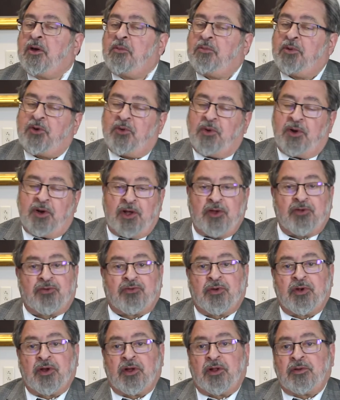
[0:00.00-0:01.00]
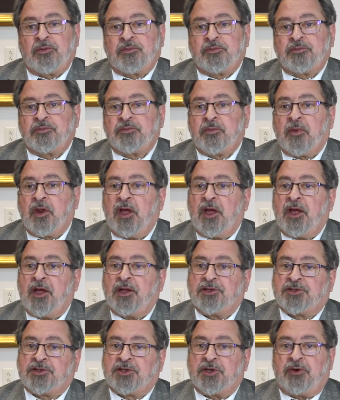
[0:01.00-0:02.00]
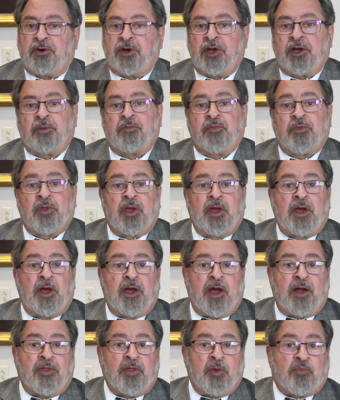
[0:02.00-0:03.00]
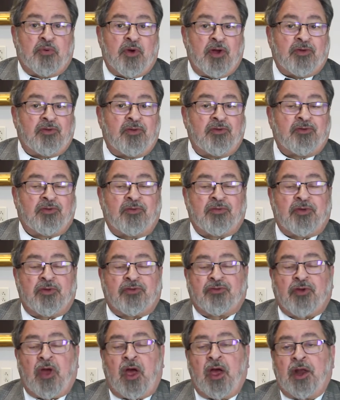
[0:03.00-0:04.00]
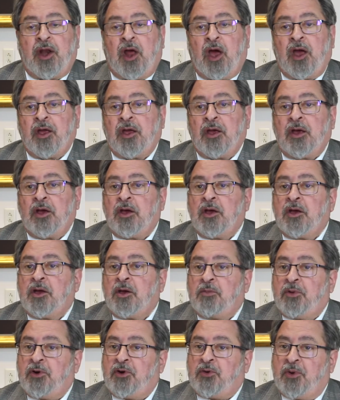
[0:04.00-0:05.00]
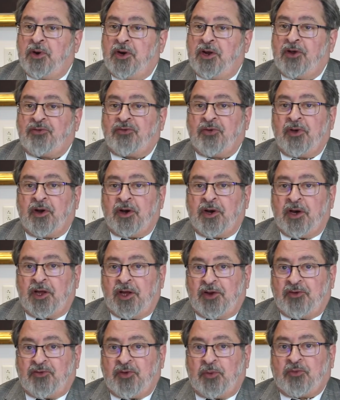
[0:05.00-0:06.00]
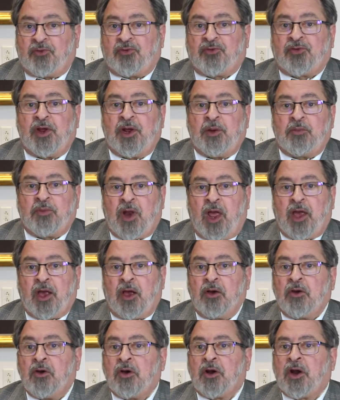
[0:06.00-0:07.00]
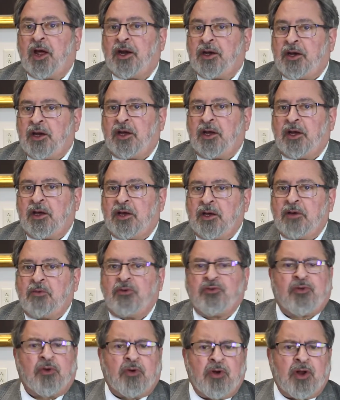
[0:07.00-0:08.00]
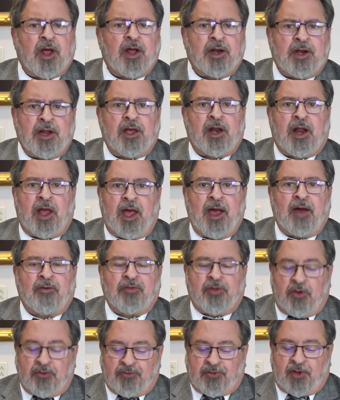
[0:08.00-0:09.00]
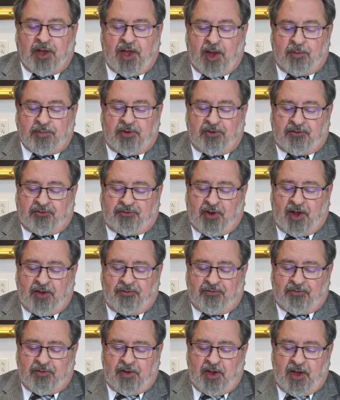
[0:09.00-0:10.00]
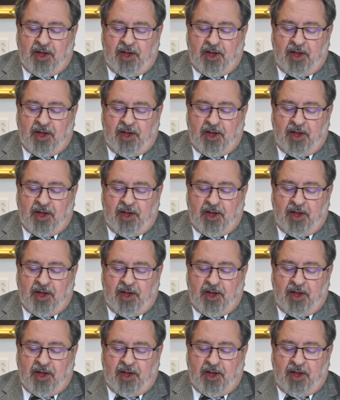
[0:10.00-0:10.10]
between Israel and Syria and the presence of the Sinai between Israel and Egypt seemed like a good idea. It was a good idea to have those. They kept us safe.